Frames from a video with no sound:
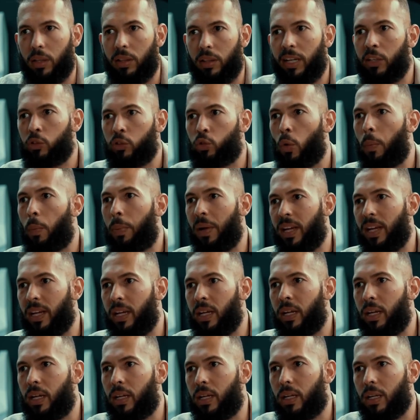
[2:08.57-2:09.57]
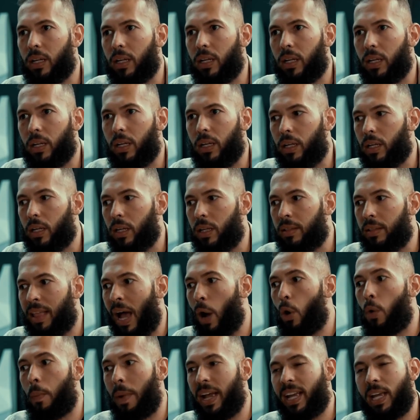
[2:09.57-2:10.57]

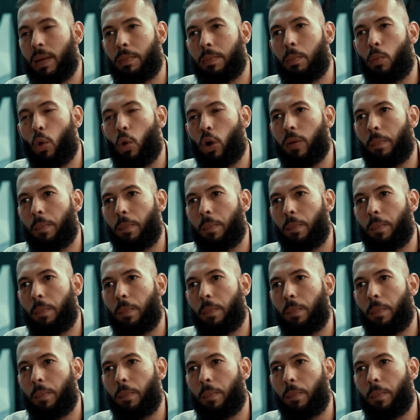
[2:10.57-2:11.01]
That will make him a more